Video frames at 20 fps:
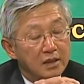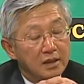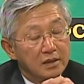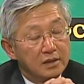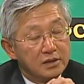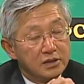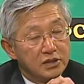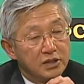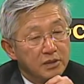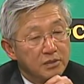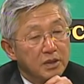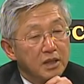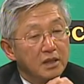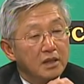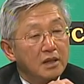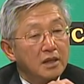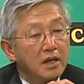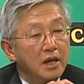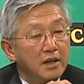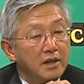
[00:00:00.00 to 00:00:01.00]

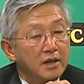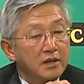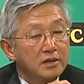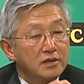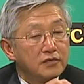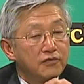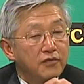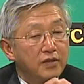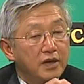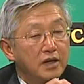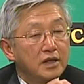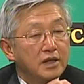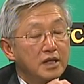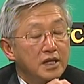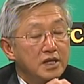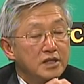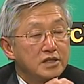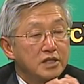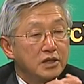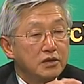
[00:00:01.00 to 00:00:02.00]
similar, and it's fairly
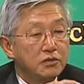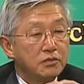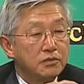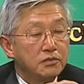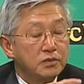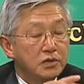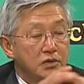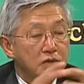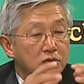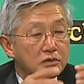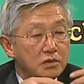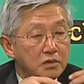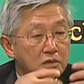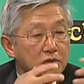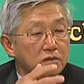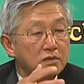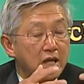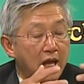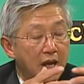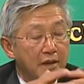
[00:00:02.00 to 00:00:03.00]
easy to
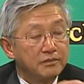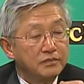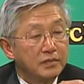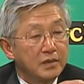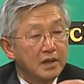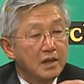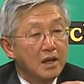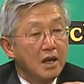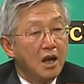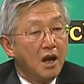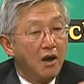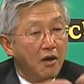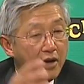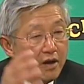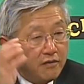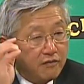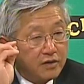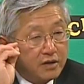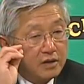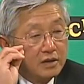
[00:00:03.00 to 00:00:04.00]
do that.
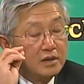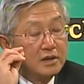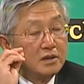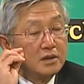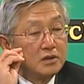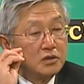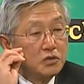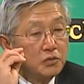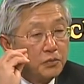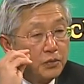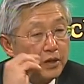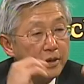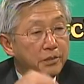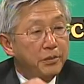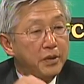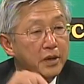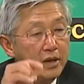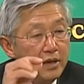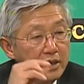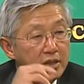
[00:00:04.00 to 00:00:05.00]
However, to
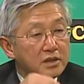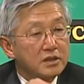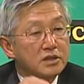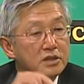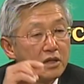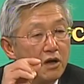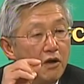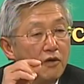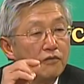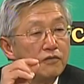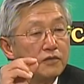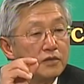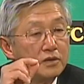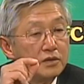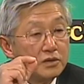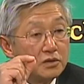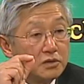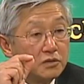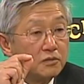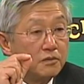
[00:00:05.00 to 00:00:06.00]
prepare yourself
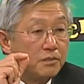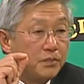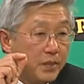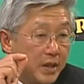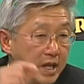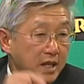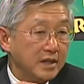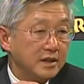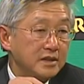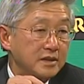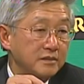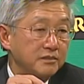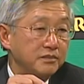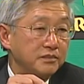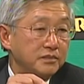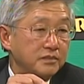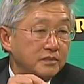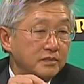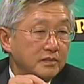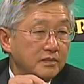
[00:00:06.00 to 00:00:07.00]
to bid
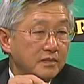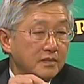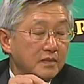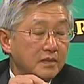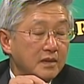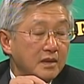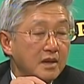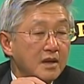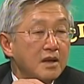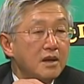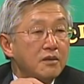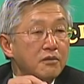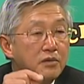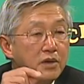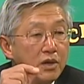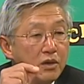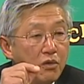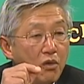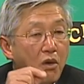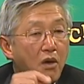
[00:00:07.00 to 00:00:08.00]

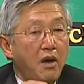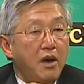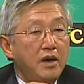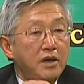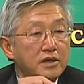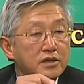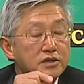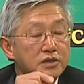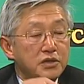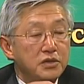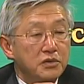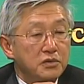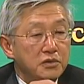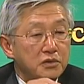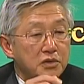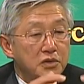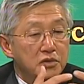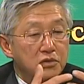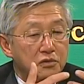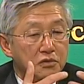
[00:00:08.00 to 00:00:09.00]
requires you
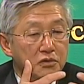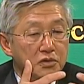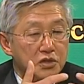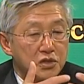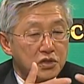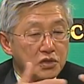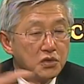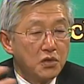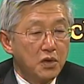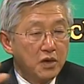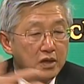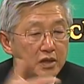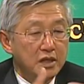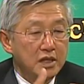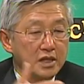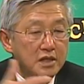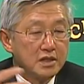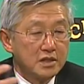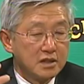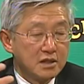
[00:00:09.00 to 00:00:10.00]
to sort
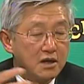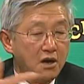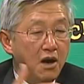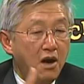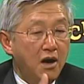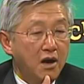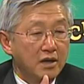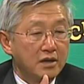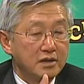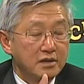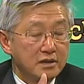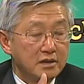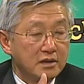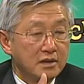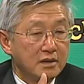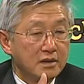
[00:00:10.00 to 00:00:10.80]
these cards.